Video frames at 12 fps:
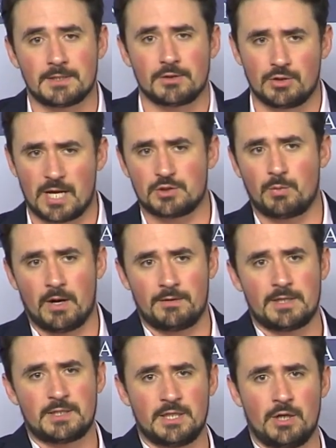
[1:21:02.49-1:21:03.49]
Are you guys aware of
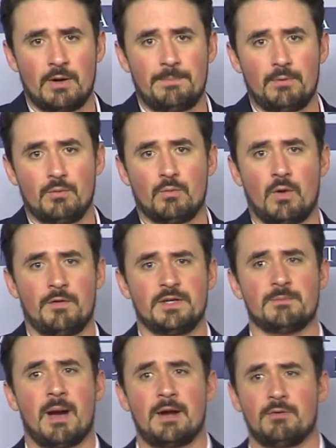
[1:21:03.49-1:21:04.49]
this in Europe, where all
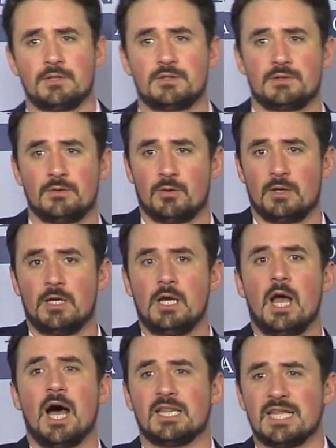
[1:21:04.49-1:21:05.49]
these migrants who were
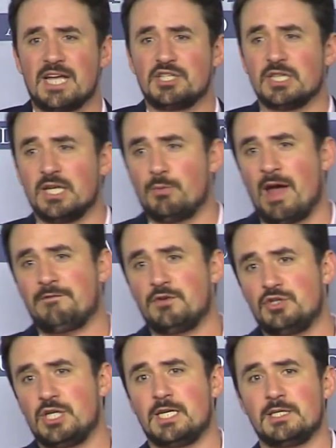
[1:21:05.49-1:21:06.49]
allegedly
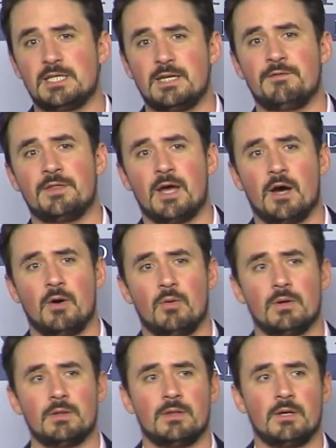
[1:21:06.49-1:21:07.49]
refugees, even
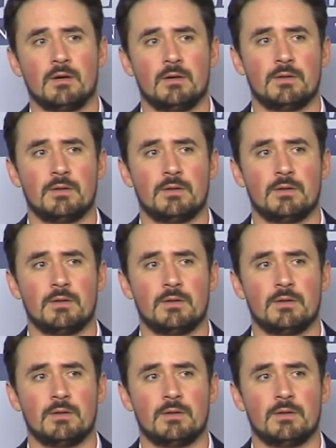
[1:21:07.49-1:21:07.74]
though they're,